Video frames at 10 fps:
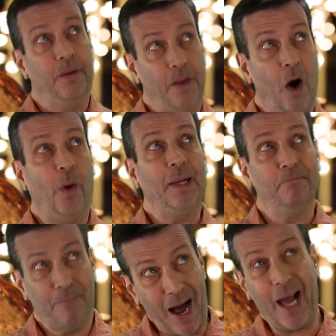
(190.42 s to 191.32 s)

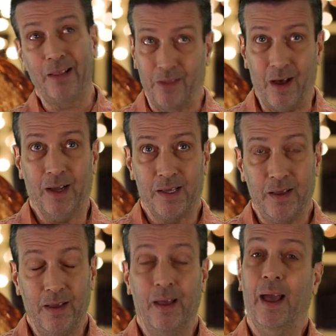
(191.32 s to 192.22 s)
Knowing my luck
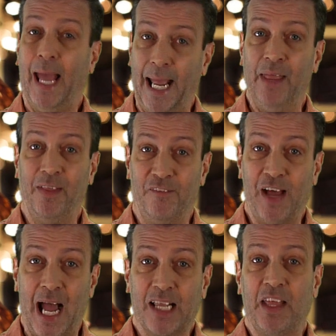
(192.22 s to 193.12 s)
and the
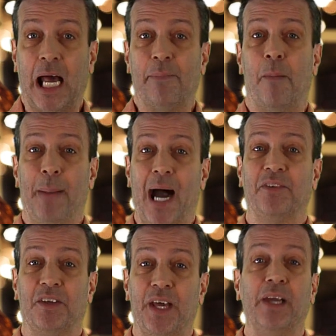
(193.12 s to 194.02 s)
fact that I'm
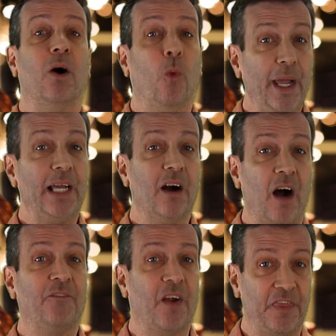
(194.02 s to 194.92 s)
about to take a week
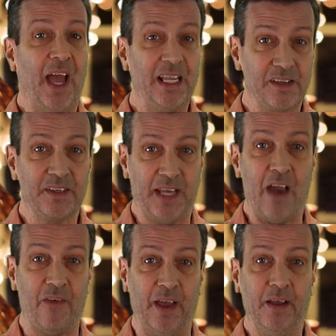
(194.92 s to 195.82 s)
off for
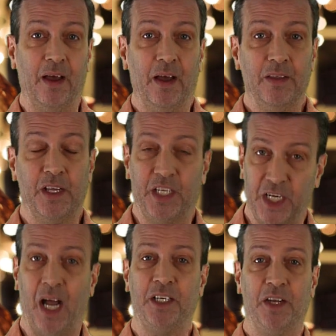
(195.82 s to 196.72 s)
Thanksgiving, the
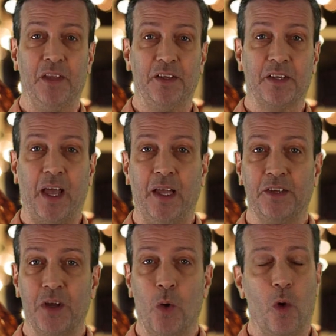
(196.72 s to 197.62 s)
judge in this
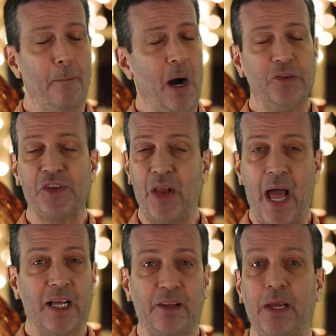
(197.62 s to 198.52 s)
case will most
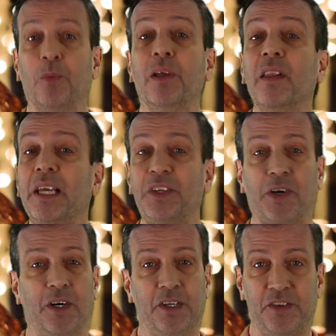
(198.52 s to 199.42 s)
likely release
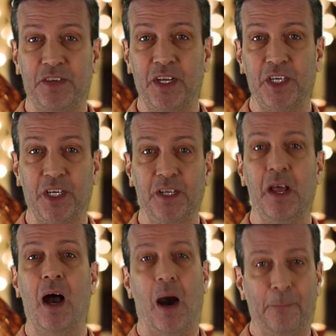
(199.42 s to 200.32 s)
her decision
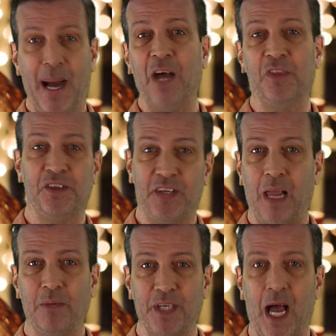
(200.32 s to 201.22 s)
about the
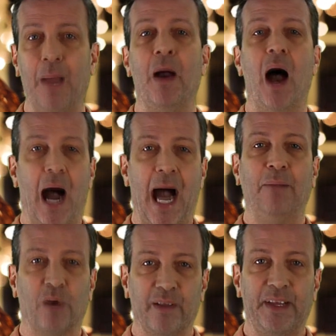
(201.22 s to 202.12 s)
same time
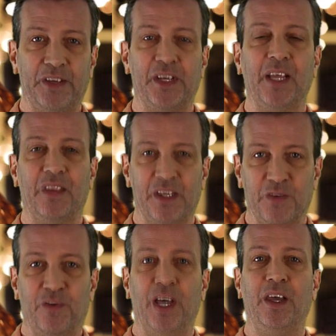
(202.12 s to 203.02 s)
I'm releasing this
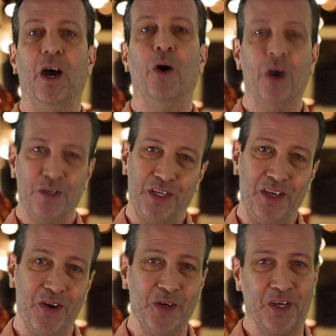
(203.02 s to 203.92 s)
video to
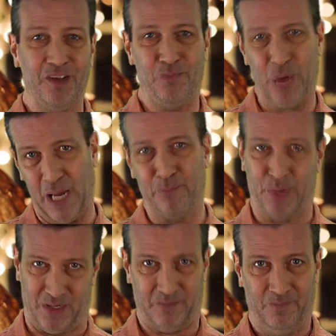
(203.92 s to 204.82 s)
you good
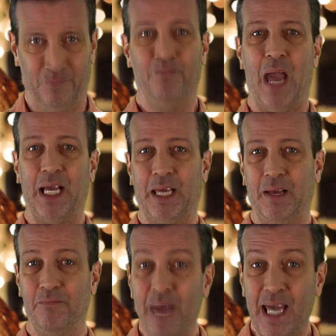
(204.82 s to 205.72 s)
people,
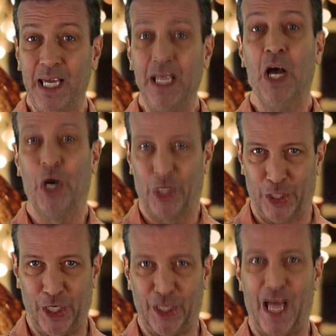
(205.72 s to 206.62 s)
making me
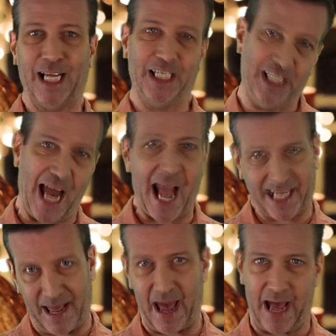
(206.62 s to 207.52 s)
look like a
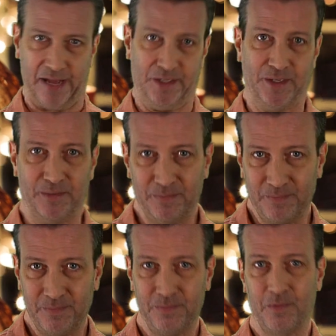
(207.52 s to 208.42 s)
jackass.
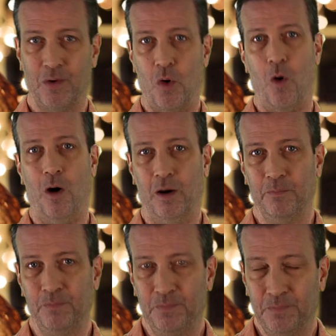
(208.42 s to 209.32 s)
Or
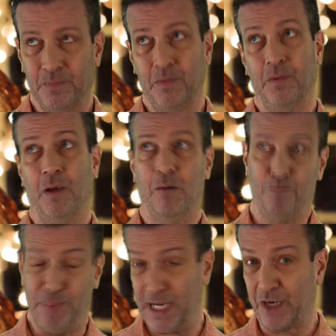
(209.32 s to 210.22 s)
a
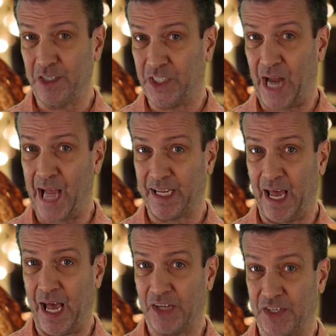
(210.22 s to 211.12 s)
bigger
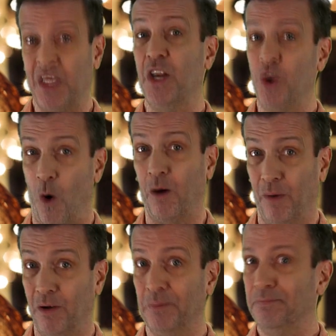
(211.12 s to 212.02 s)
jackass than
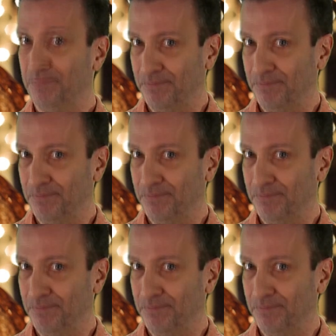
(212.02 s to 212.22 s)
normal.